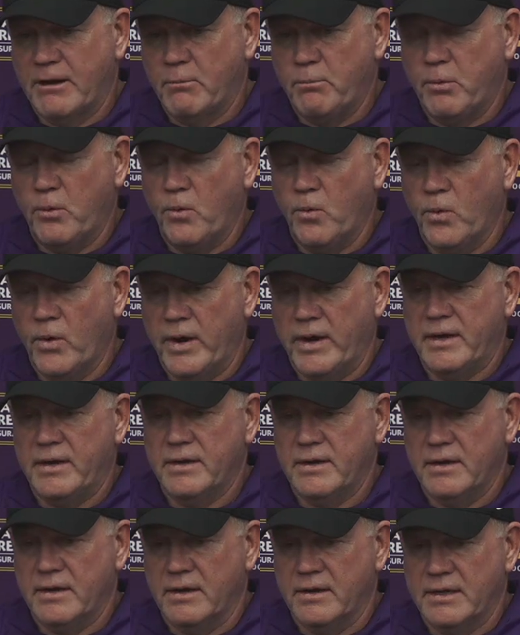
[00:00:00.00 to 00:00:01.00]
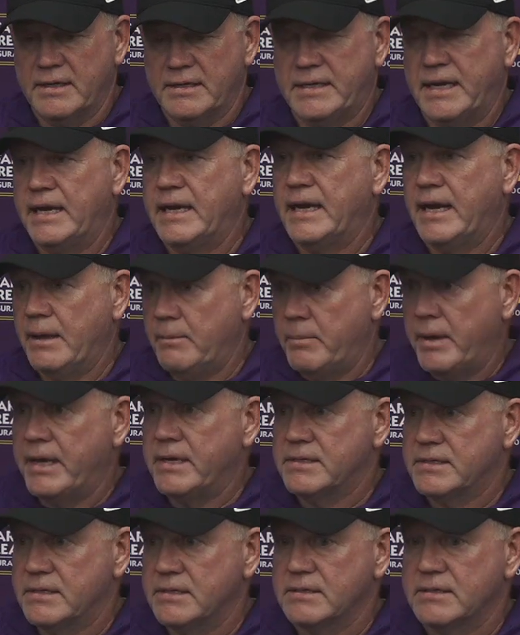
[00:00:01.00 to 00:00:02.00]
point on a day-to-day
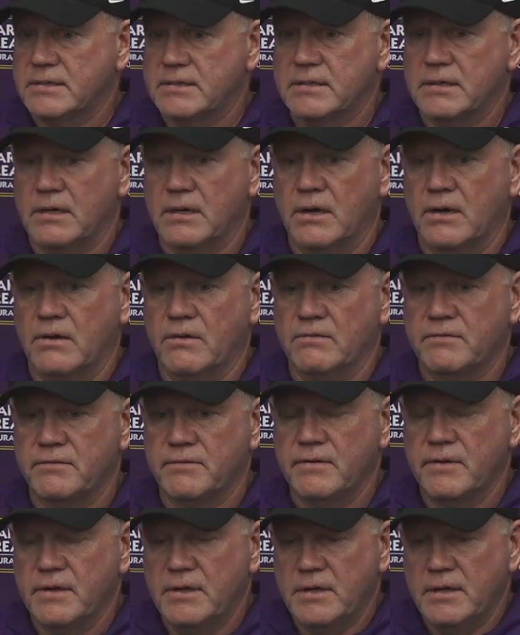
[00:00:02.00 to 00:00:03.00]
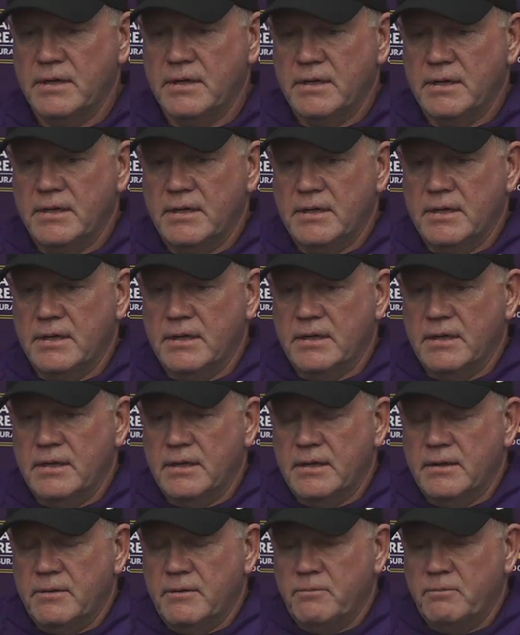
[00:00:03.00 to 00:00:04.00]
basis of
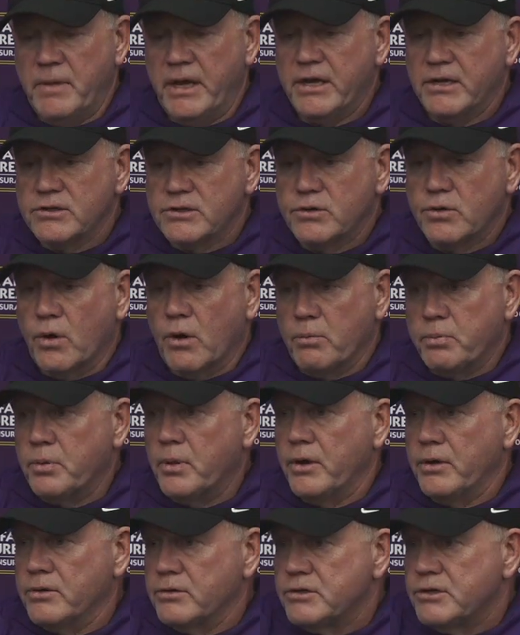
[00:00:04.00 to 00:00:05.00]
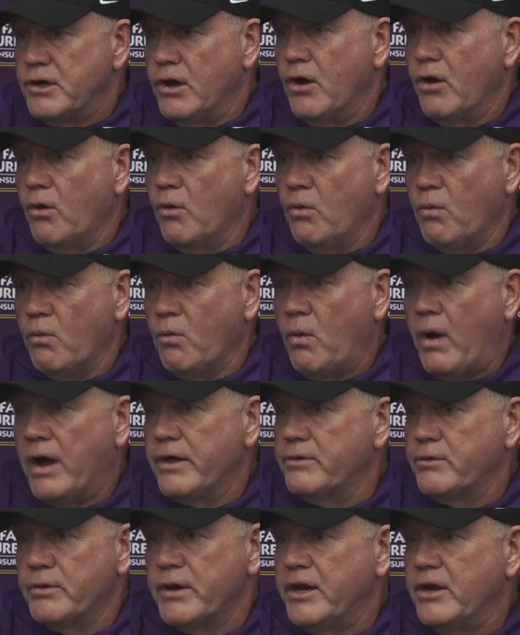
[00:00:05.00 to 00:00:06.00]
making sure our players know why
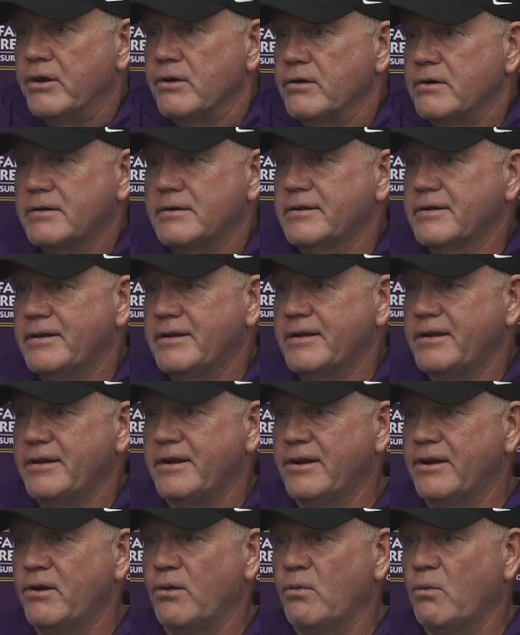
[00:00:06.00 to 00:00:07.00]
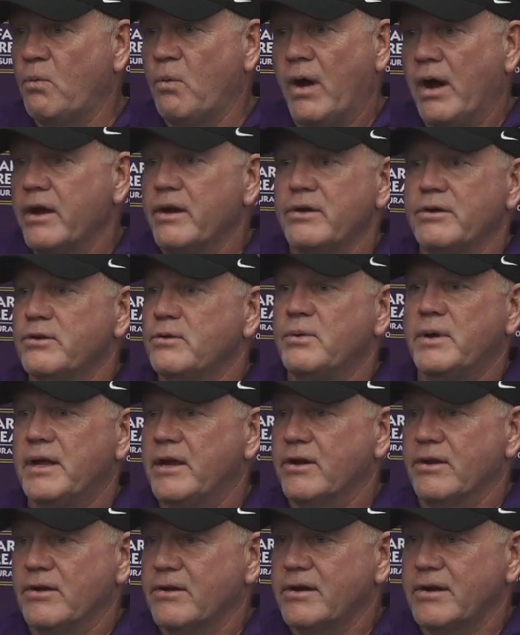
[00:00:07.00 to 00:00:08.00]
they're here. You know, why are you
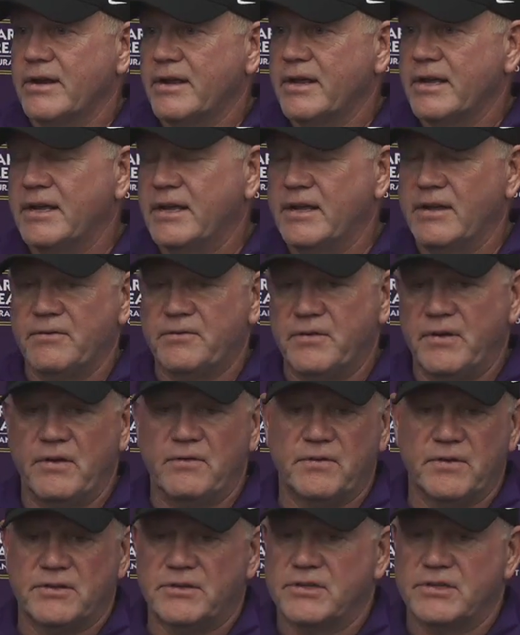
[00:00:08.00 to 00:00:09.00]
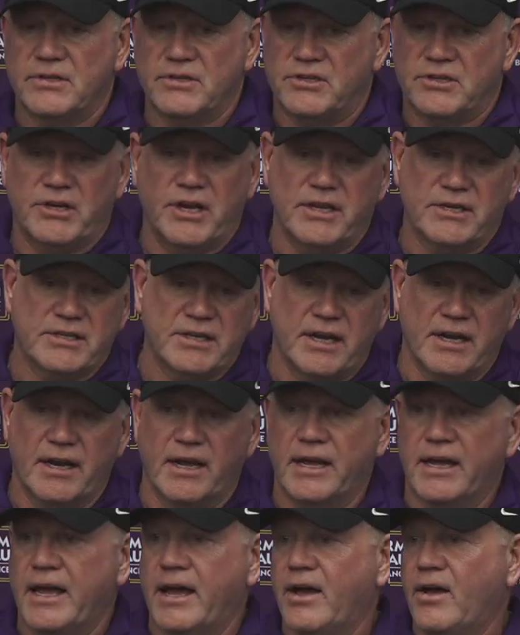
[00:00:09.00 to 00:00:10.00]
here? If it's to chase
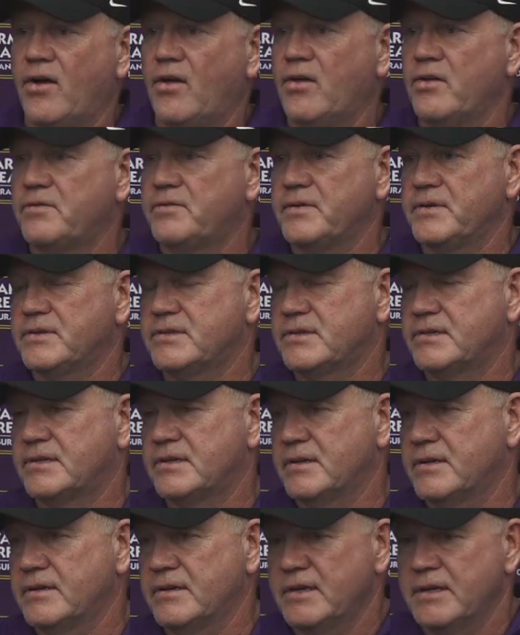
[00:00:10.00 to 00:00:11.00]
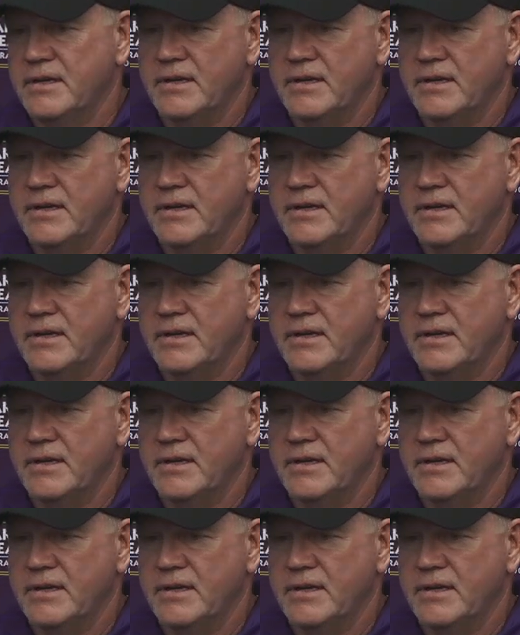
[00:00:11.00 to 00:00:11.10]
NIL, if it's to